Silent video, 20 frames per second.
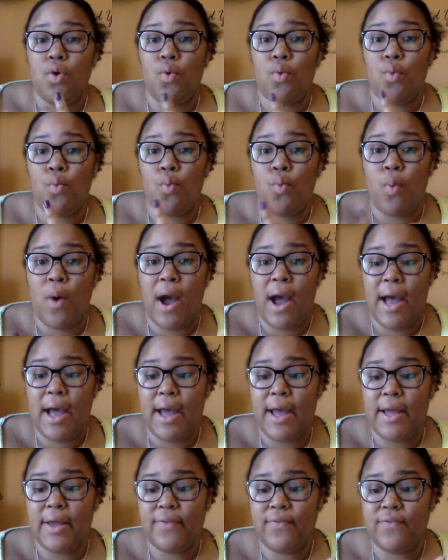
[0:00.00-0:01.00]

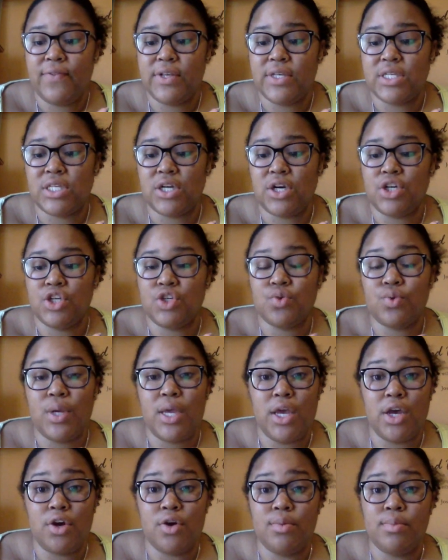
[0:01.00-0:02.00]
why this surgery
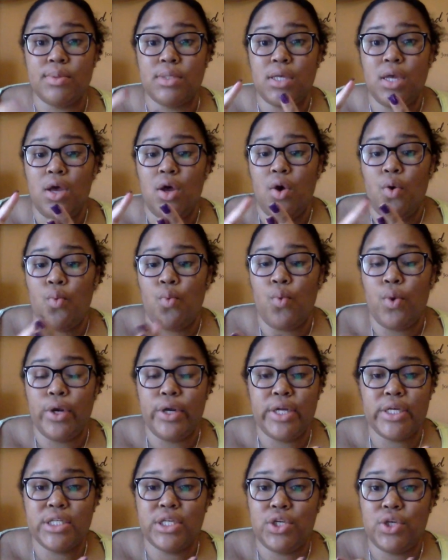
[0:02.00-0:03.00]
helps,
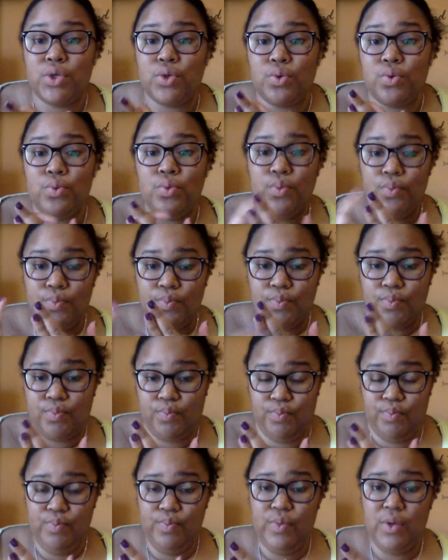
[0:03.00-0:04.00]
what does it do
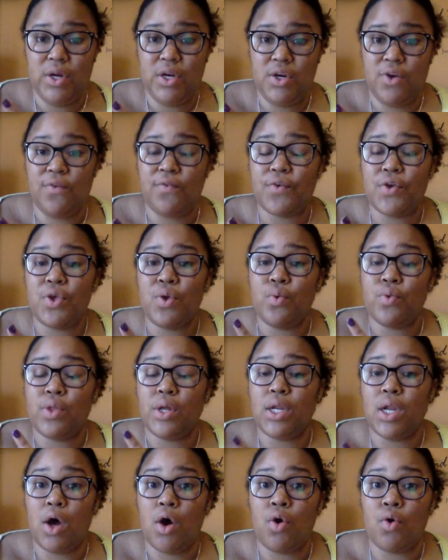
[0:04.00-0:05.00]
for you in
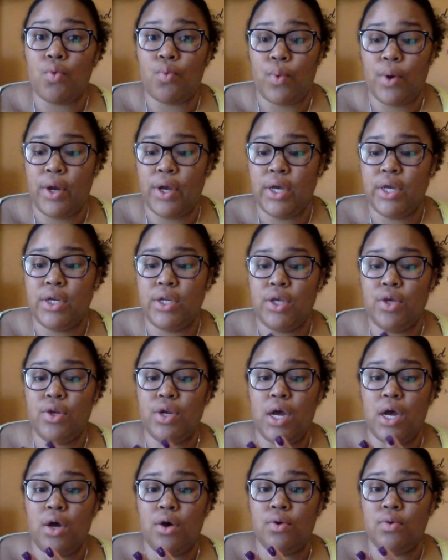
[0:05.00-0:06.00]
the long run.
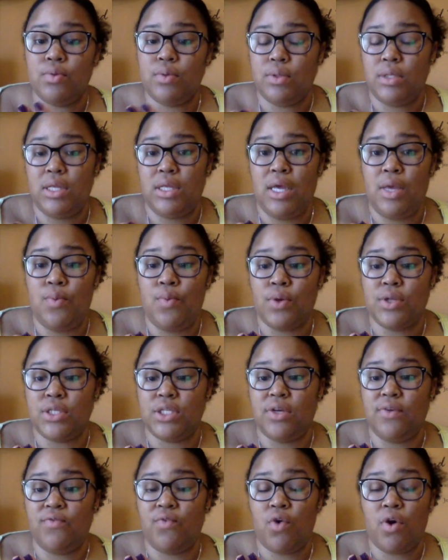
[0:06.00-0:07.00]
He wanted
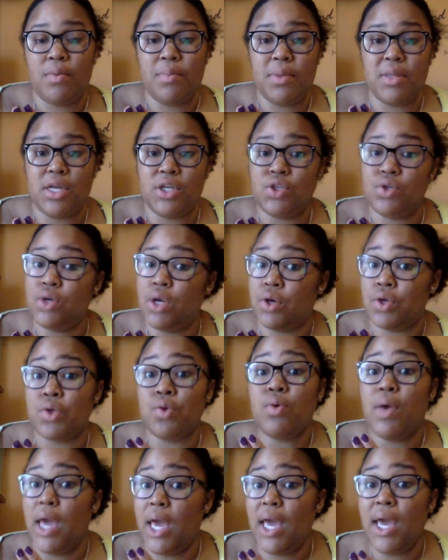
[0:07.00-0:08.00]
to inform me that
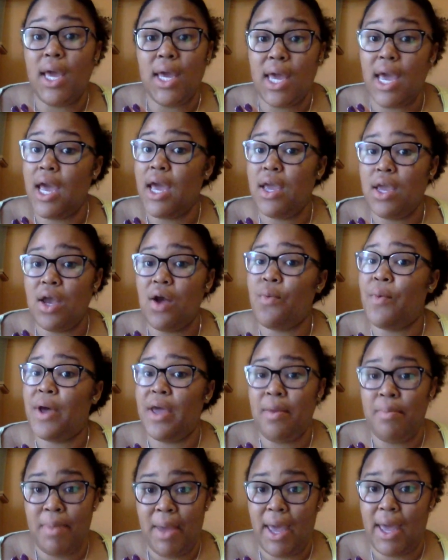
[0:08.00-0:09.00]
you can gain your
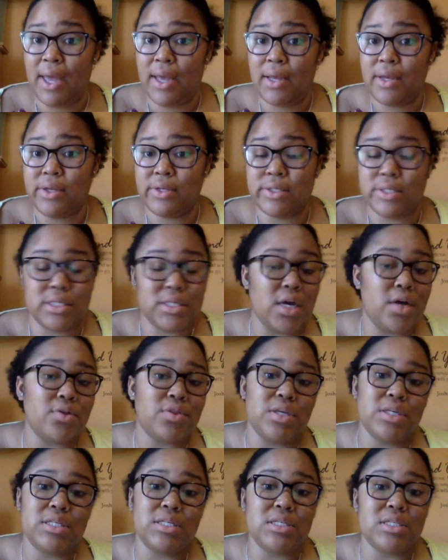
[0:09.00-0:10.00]
weight back. So
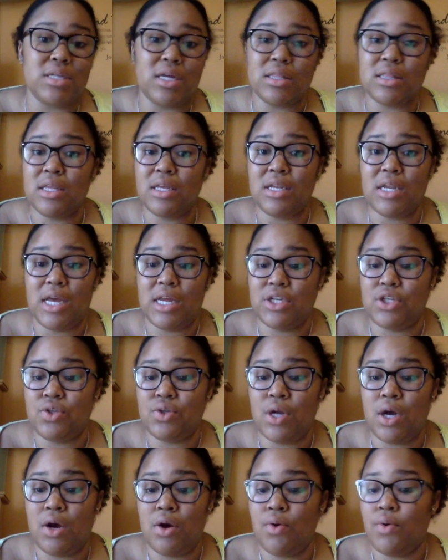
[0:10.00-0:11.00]
this is nothing that
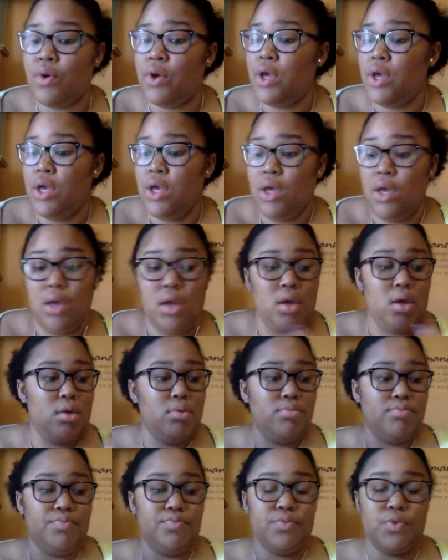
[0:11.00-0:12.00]

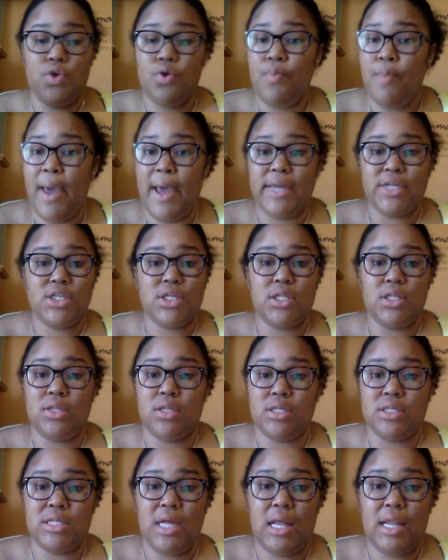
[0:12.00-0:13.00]
you magically.
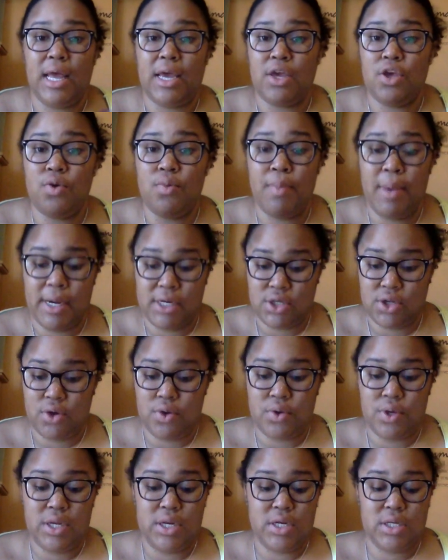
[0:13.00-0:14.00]
It's not like you magically
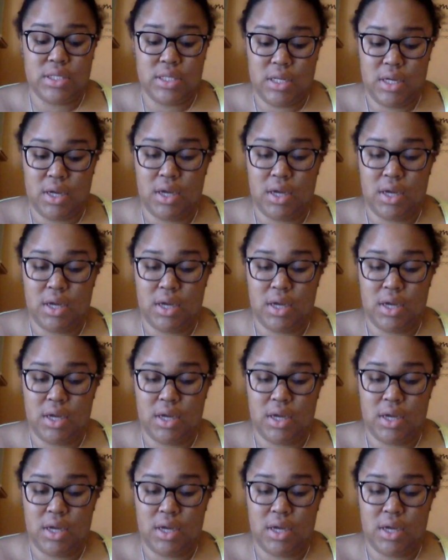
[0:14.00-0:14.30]
gonna get this